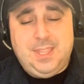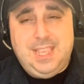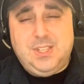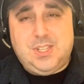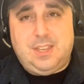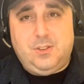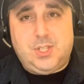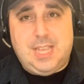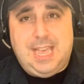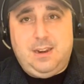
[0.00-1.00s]
His skill
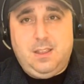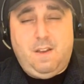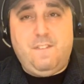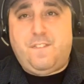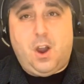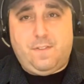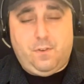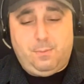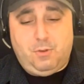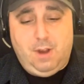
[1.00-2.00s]
set, far
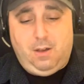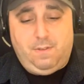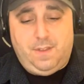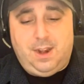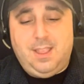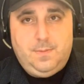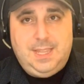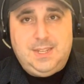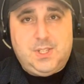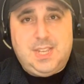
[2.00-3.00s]
from irrelevant.
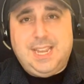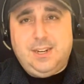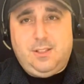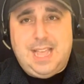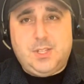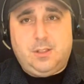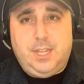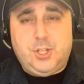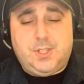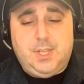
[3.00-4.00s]
In his second to last
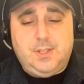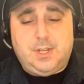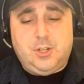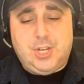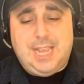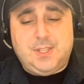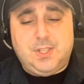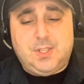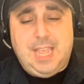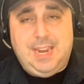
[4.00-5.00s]
collegiate season at Jackson
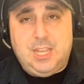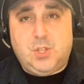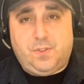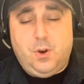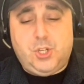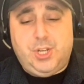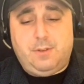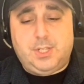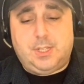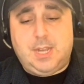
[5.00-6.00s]
State, his first
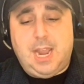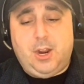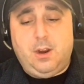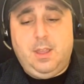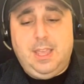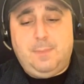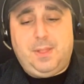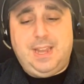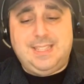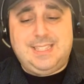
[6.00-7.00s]
year as a Tiger, he
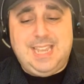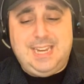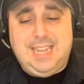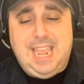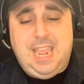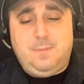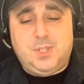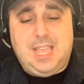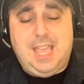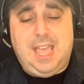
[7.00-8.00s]
played in ten
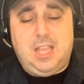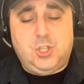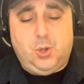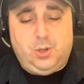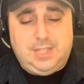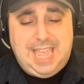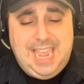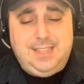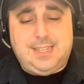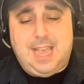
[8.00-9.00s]
games, totaled
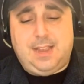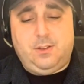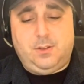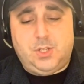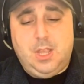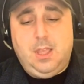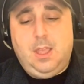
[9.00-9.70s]
eight tackles,